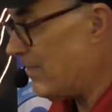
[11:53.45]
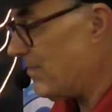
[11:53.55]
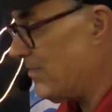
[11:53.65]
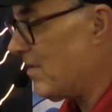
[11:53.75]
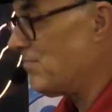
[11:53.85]
but
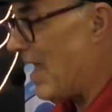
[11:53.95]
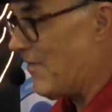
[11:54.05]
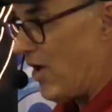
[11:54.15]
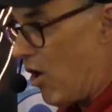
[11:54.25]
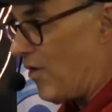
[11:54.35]

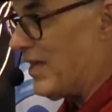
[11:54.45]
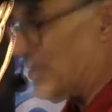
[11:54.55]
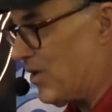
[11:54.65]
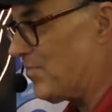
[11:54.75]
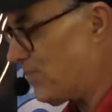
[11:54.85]
all of
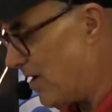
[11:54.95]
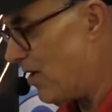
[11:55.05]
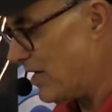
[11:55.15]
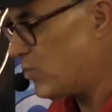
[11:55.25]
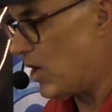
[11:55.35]
these are
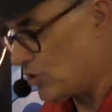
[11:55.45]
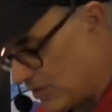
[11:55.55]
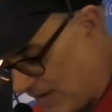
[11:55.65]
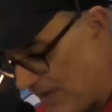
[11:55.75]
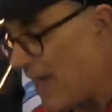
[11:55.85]
dishwasher
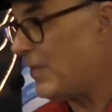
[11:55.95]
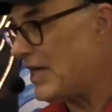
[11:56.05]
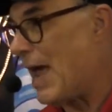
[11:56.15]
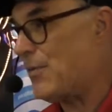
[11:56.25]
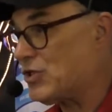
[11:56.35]
safe, and
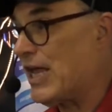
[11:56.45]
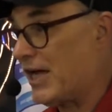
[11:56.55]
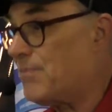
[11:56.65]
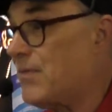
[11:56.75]
the tamper stick.